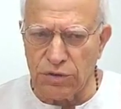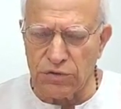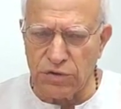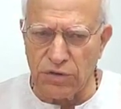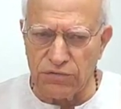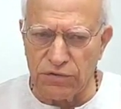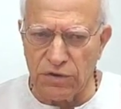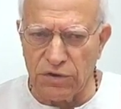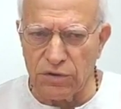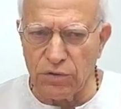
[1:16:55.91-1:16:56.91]
instead of
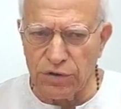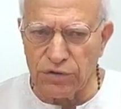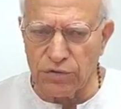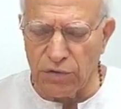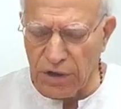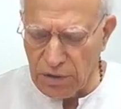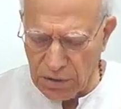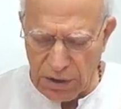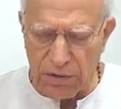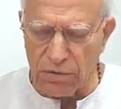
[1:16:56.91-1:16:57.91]
just going through,
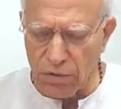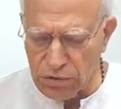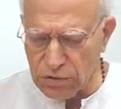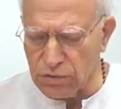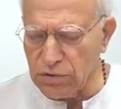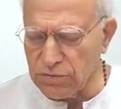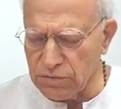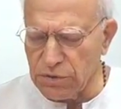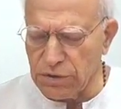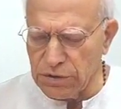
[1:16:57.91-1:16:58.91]
I'll go through the
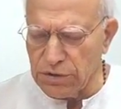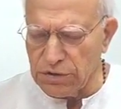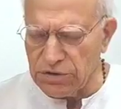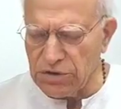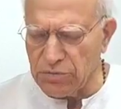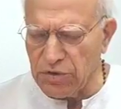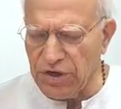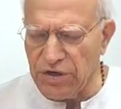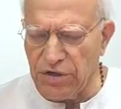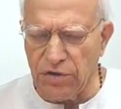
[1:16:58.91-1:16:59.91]
number
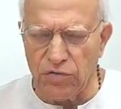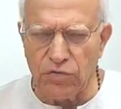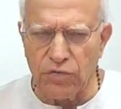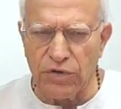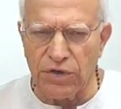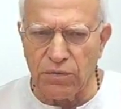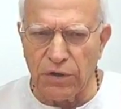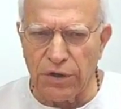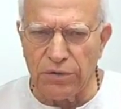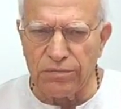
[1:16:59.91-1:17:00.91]
18 to
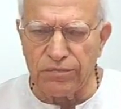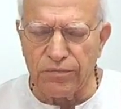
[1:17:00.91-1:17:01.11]
21.